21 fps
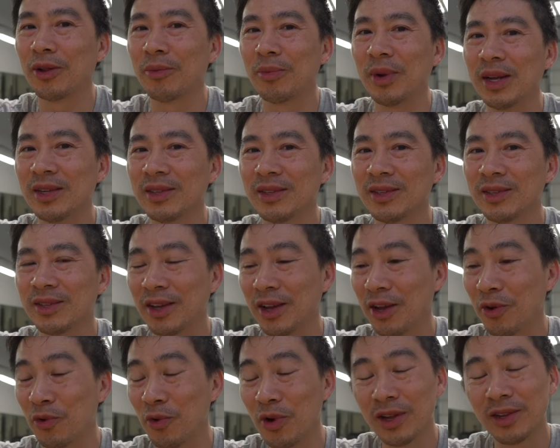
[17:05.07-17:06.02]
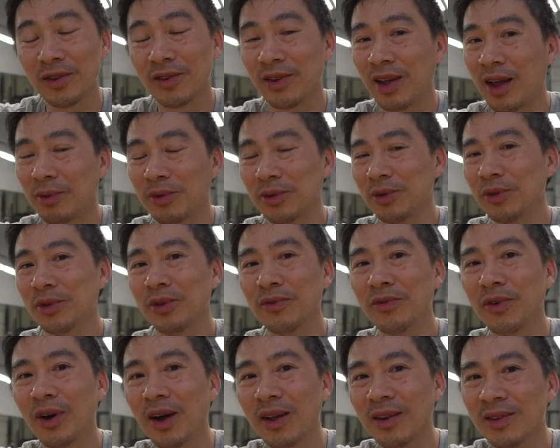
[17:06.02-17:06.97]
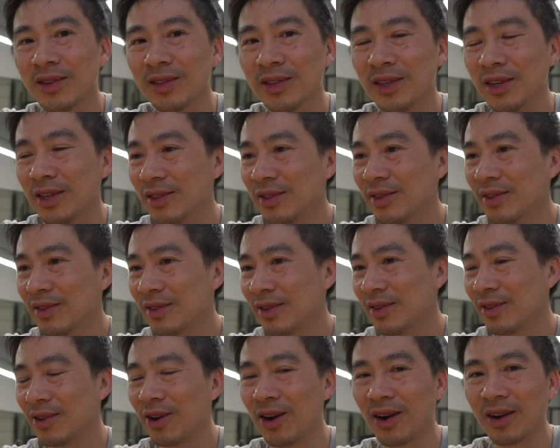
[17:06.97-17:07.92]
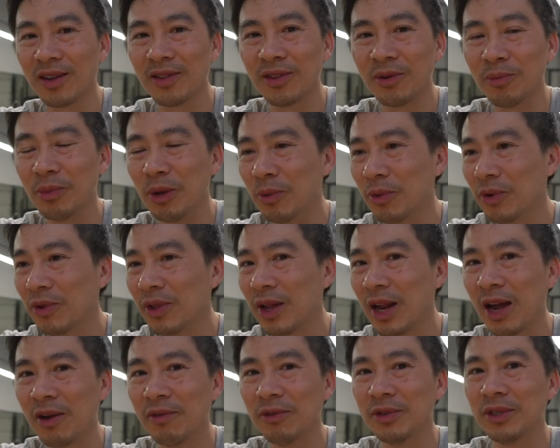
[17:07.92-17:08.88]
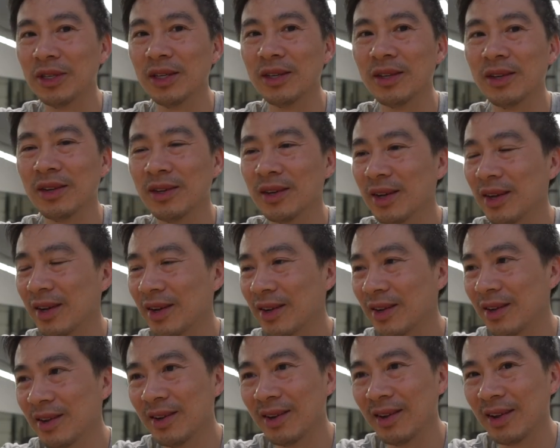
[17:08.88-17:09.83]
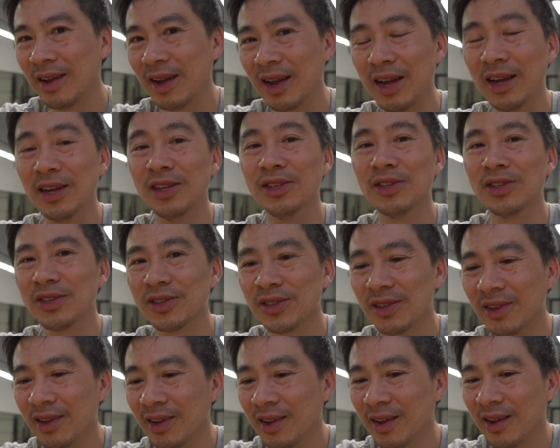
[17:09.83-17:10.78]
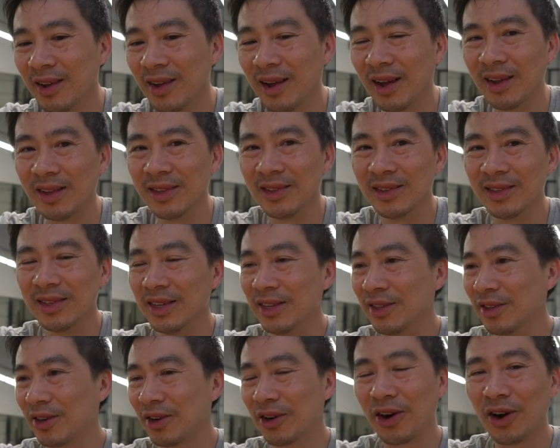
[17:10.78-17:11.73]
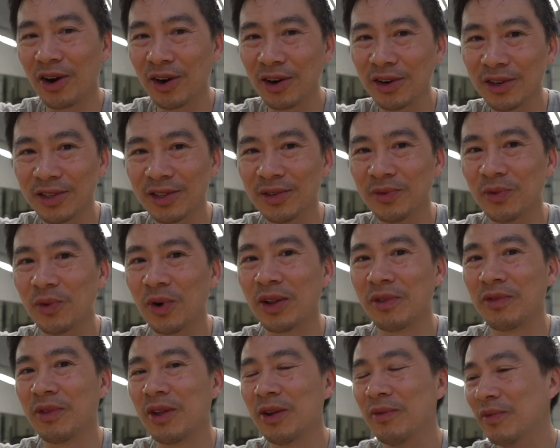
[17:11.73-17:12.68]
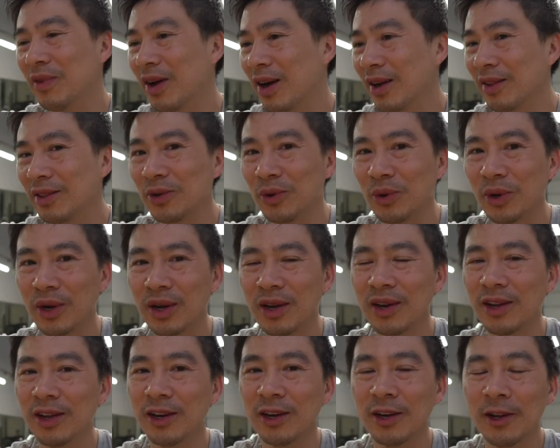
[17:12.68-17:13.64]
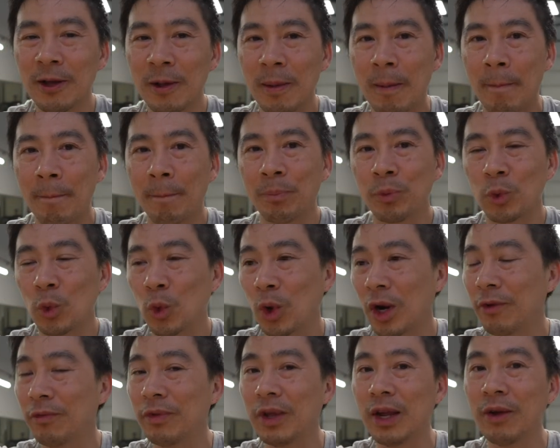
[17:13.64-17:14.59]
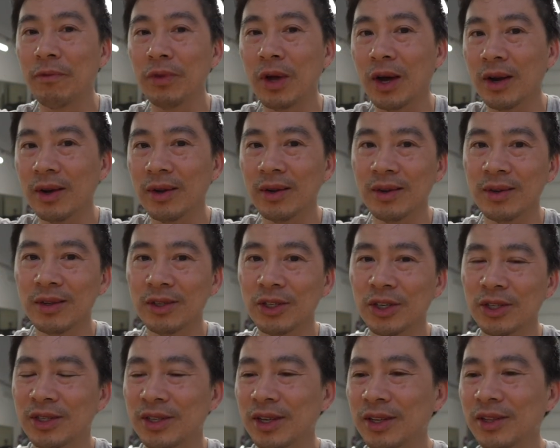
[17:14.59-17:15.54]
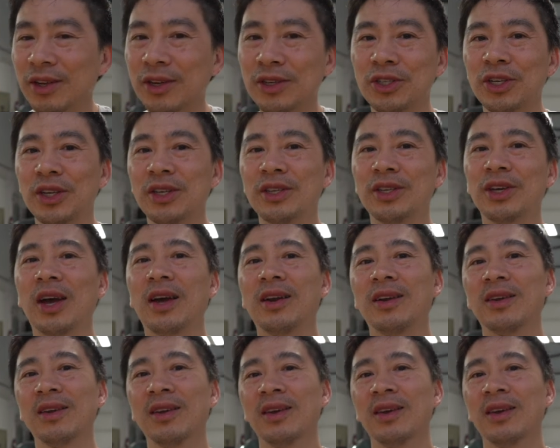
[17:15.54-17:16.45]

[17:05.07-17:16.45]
basis. It was absolutely fun seeing and talking to people that I haven't seen in like ages, and seeing their cars and what they've done to it and what have they've done, and just sitting there and chit chatting.